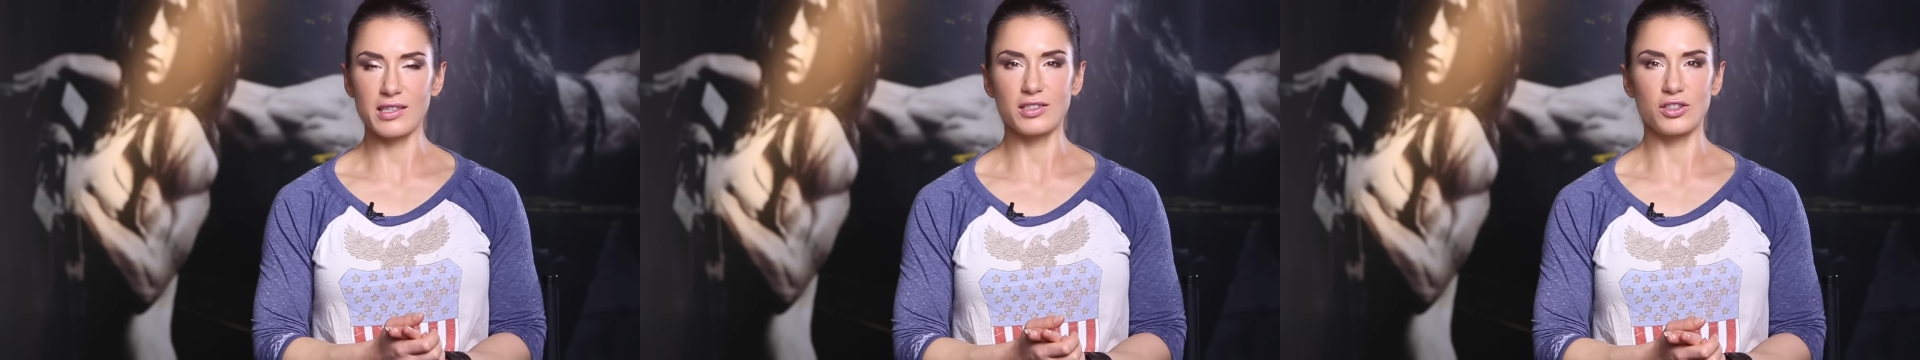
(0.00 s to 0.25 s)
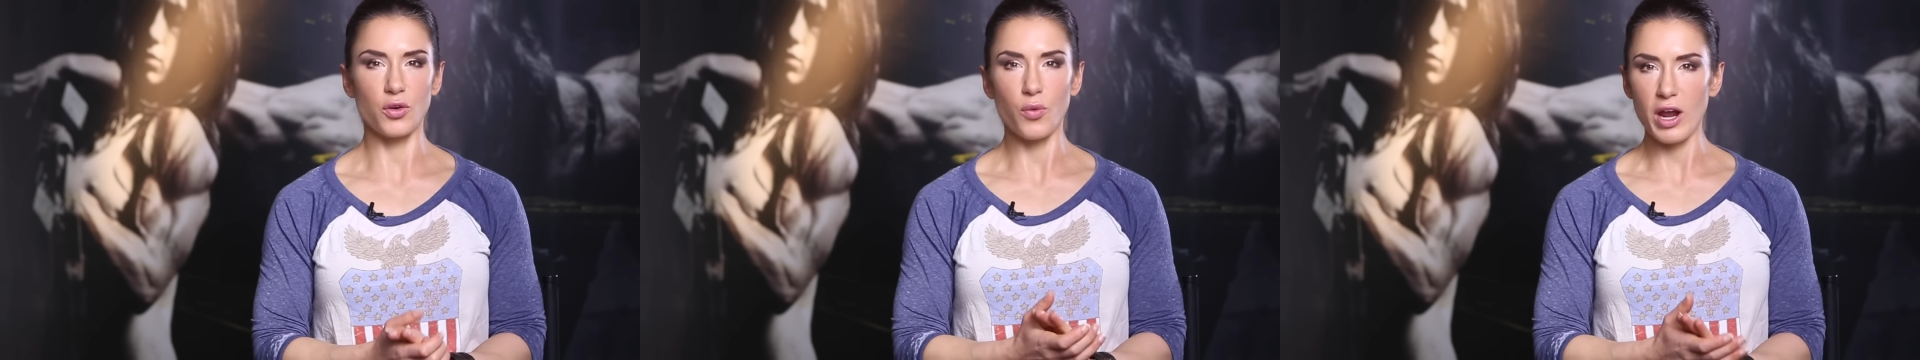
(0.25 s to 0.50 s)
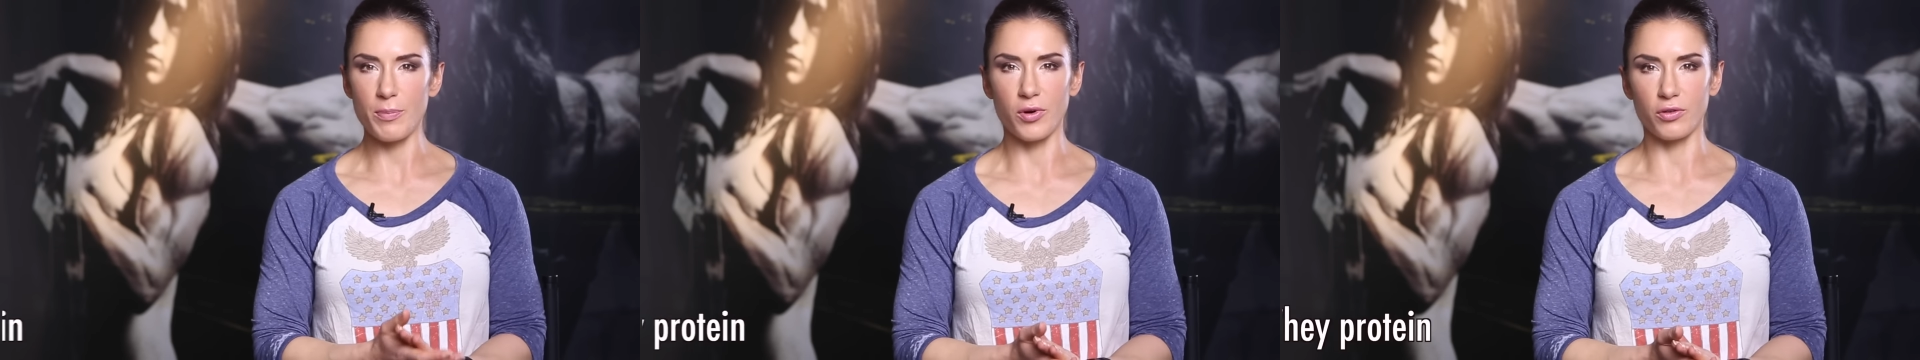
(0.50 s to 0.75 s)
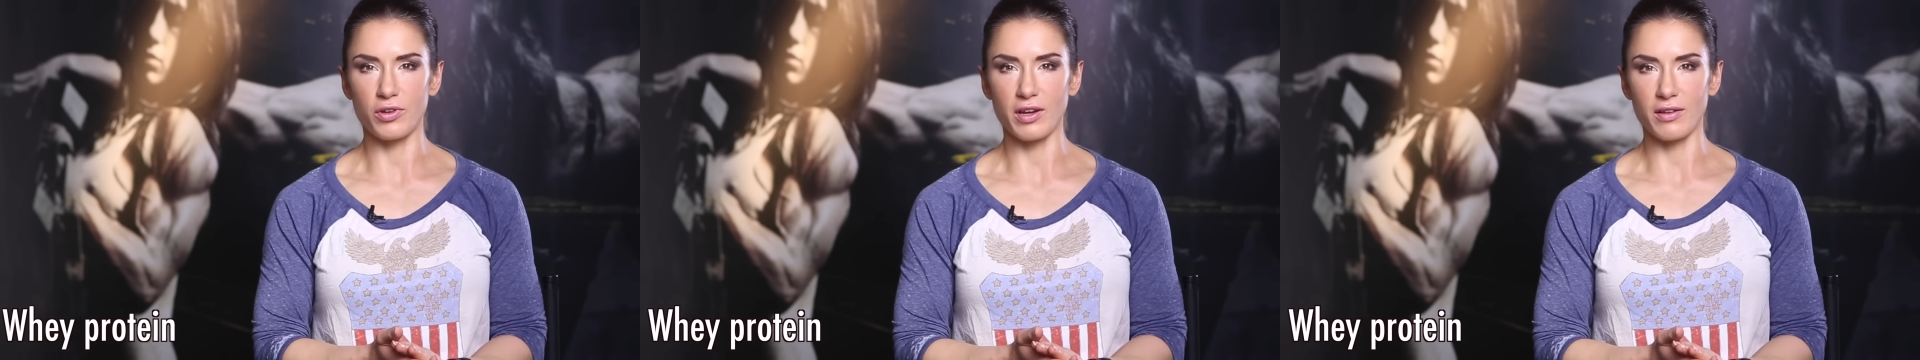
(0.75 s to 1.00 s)
is the whey
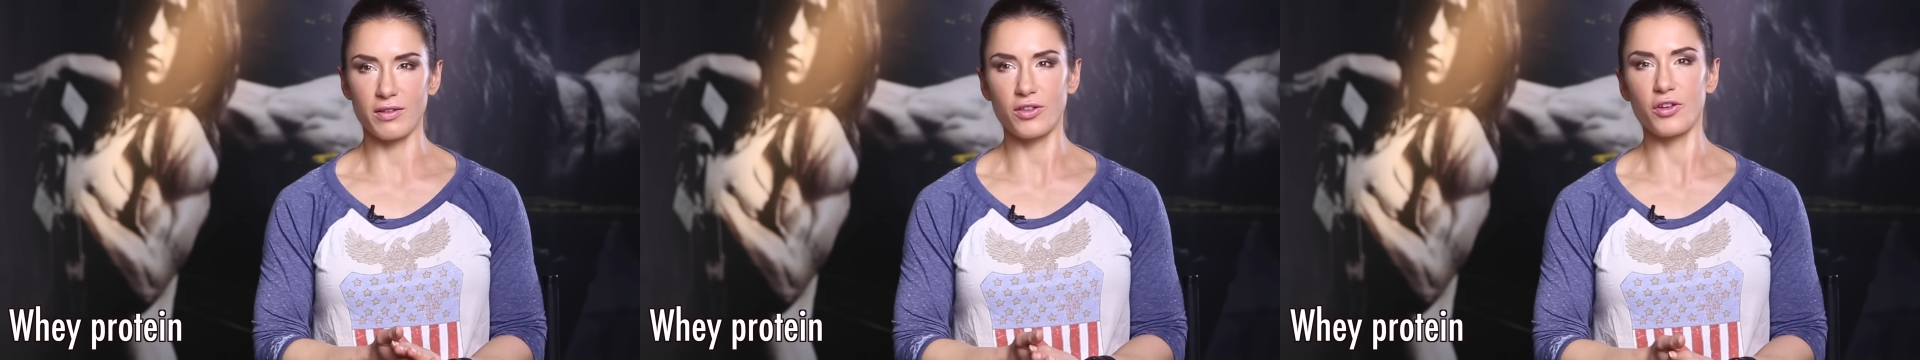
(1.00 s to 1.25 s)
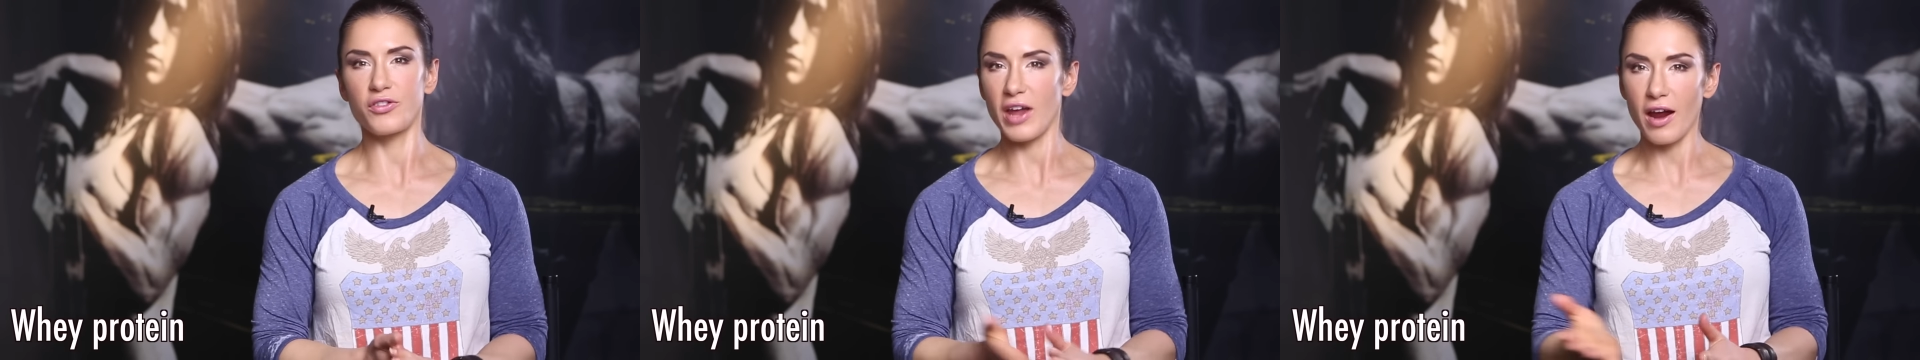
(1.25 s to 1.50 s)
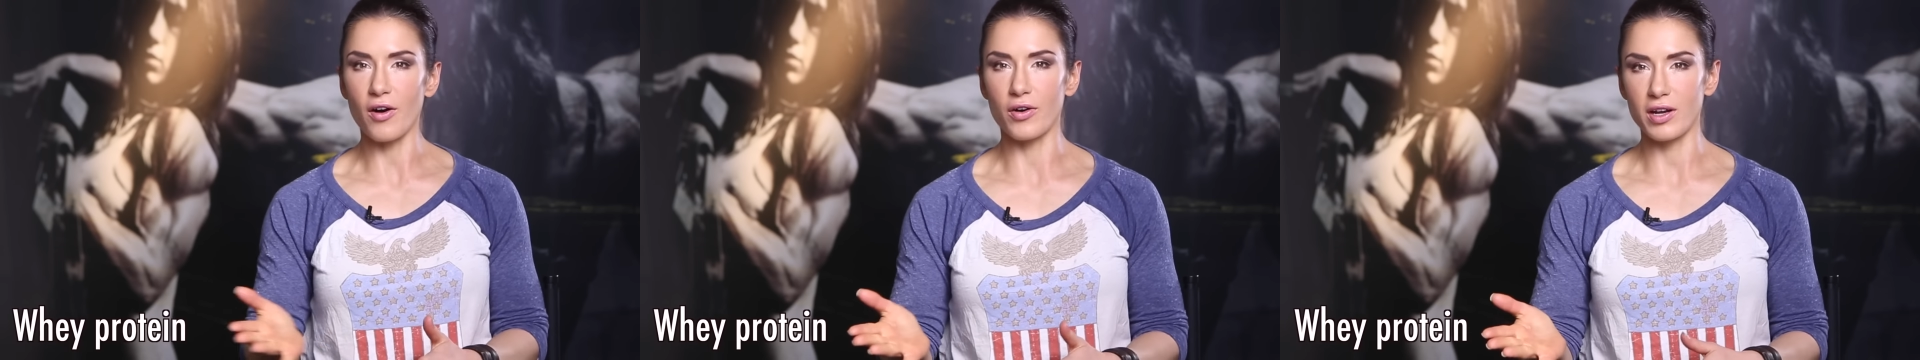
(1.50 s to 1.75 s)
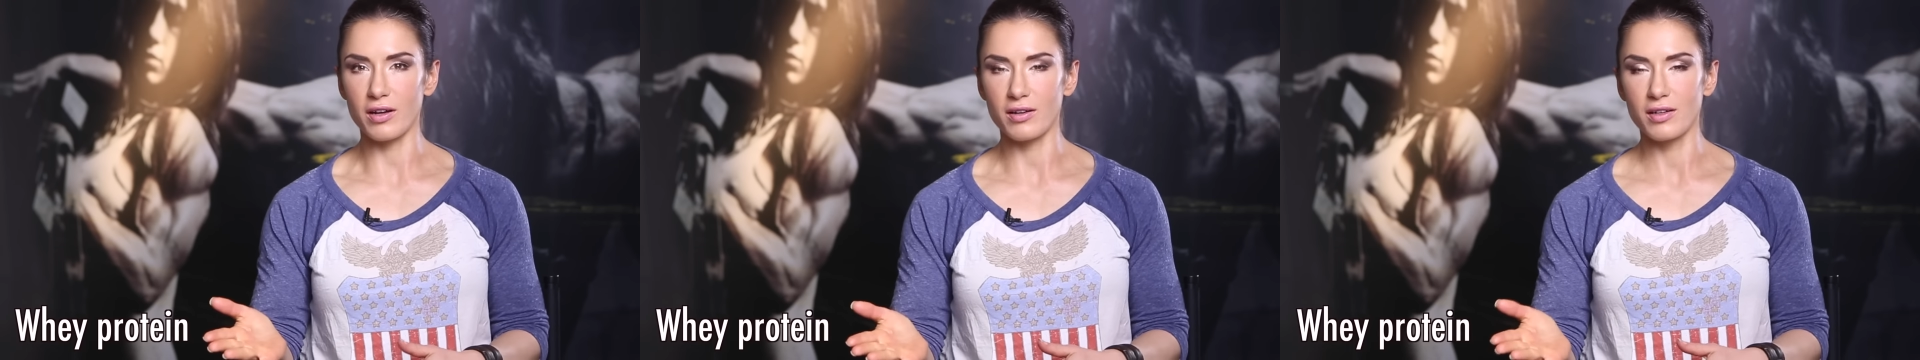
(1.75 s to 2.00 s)
protein, the
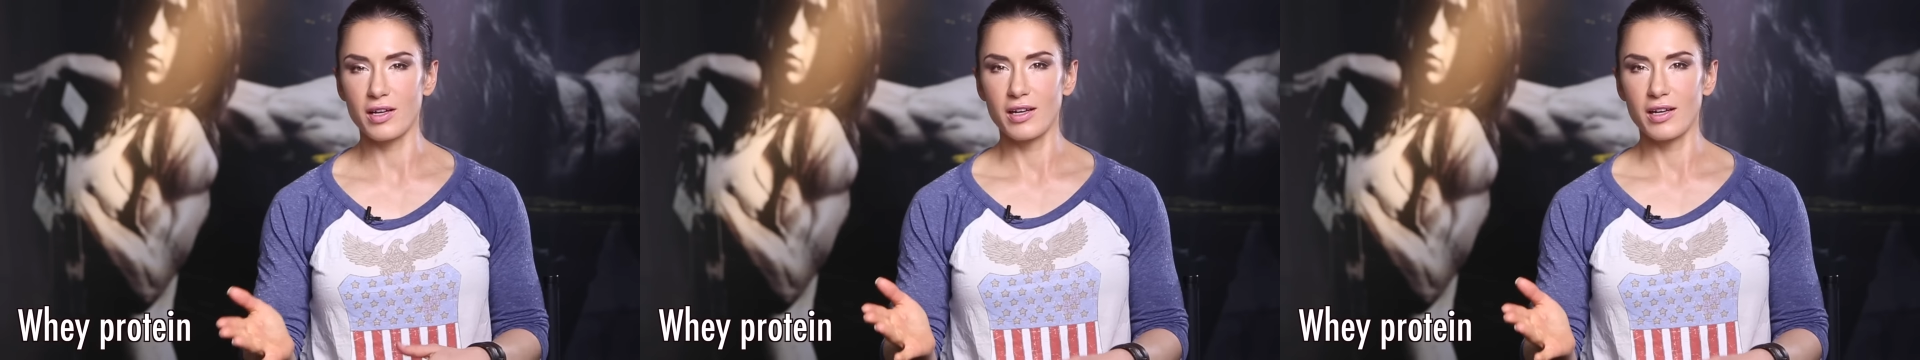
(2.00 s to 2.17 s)
dairy.